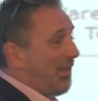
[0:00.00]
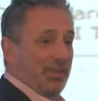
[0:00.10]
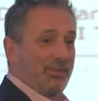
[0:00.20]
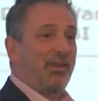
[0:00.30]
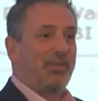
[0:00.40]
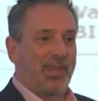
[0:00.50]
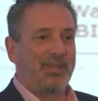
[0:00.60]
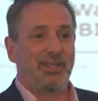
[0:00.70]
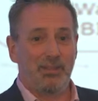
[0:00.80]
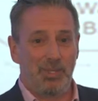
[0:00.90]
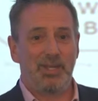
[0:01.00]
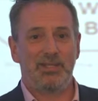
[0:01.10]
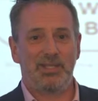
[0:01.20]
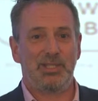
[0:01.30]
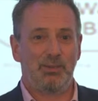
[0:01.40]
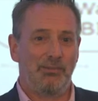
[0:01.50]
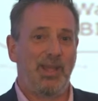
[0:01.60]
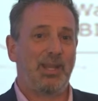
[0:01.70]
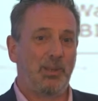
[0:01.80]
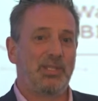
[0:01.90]
they felt they had the ability to
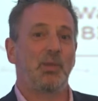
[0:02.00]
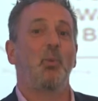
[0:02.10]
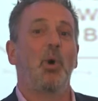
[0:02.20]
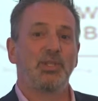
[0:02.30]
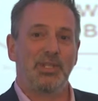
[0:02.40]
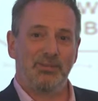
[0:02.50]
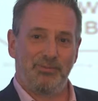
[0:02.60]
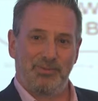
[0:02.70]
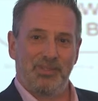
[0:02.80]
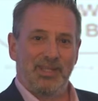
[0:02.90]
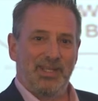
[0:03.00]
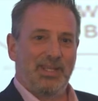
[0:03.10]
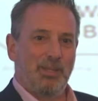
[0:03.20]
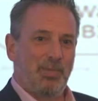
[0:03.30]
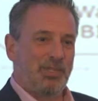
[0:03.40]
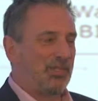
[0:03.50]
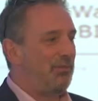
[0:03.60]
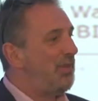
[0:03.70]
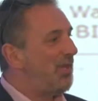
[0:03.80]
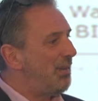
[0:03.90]
evaluate a what if in their business. If
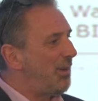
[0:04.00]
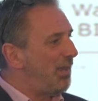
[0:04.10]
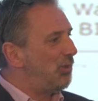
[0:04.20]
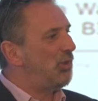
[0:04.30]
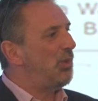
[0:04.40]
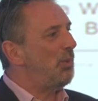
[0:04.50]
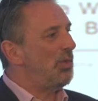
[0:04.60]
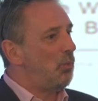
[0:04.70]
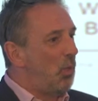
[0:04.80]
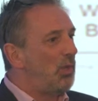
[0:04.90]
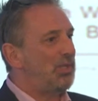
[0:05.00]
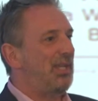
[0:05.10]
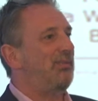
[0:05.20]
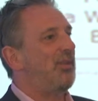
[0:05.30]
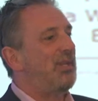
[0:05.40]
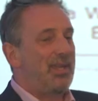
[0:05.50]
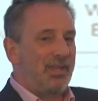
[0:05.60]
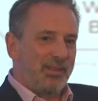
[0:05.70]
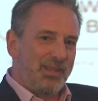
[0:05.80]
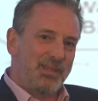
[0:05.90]
you think about those 2 words, what if,
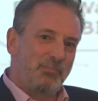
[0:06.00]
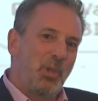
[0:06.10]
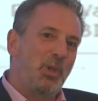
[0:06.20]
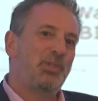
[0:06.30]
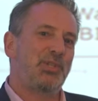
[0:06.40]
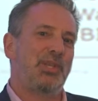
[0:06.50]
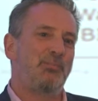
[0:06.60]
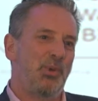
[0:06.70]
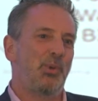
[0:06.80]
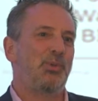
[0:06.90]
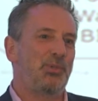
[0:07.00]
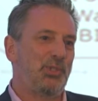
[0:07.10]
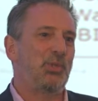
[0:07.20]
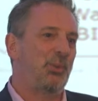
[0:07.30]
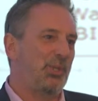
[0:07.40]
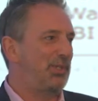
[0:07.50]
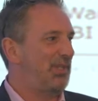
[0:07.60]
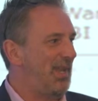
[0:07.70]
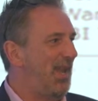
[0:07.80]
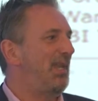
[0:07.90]
they're the most important 2 words
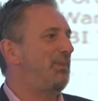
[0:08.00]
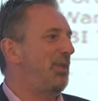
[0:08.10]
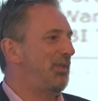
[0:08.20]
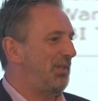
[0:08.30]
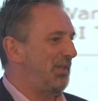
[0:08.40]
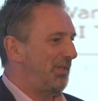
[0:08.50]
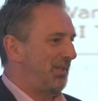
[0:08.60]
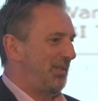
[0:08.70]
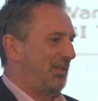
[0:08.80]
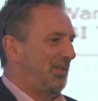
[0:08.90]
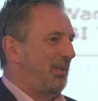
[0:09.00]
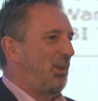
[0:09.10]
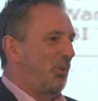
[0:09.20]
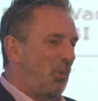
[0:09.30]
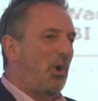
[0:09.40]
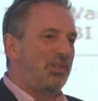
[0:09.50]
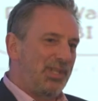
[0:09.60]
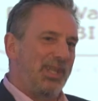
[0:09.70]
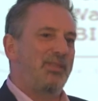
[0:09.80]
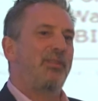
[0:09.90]
in any business. What
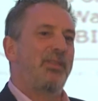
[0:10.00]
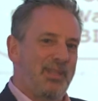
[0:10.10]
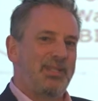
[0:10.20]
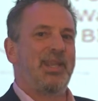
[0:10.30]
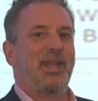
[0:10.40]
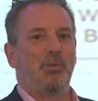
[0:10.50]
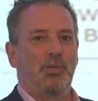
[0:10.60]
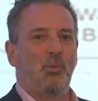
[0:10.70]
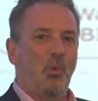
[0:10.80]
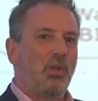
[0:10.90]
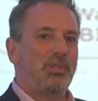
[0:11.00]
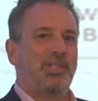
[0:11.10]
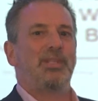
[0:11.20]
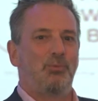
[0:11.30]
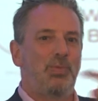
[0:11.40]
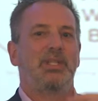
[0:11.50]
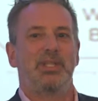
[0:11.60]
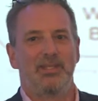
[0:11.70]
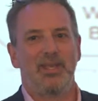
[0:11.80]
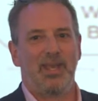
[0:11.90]
if this happened? What if we
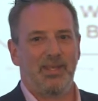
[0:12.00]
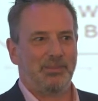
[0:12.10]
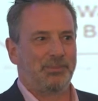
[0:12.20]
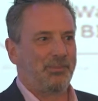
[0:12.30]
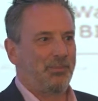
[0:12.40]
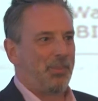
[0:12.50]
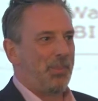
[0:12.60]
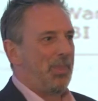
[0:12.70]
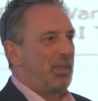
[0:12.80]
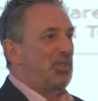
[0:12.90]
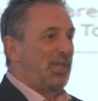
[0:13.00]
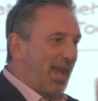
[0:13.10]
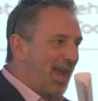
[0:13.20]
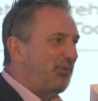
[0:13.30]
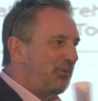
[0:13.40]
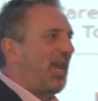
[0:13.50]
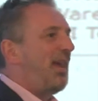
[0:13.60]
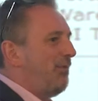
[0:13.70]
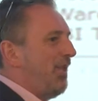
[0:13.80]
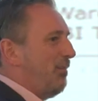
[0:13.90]
did that? So you have to
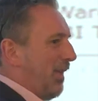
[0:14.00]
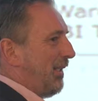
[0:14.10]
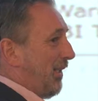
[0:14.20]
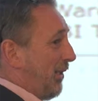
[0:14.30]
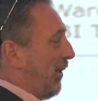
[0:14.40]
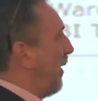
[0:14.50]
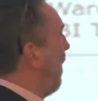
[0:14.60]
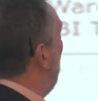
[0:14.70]
have the ability to look at